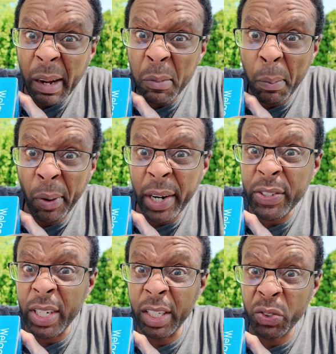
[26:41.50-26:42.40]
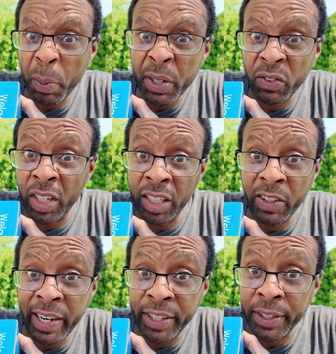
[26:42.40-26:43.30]
more brain cells running
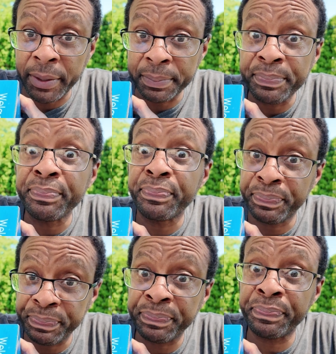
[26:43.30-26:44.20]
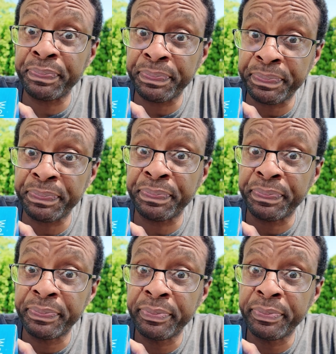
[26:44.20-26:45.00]
around here? You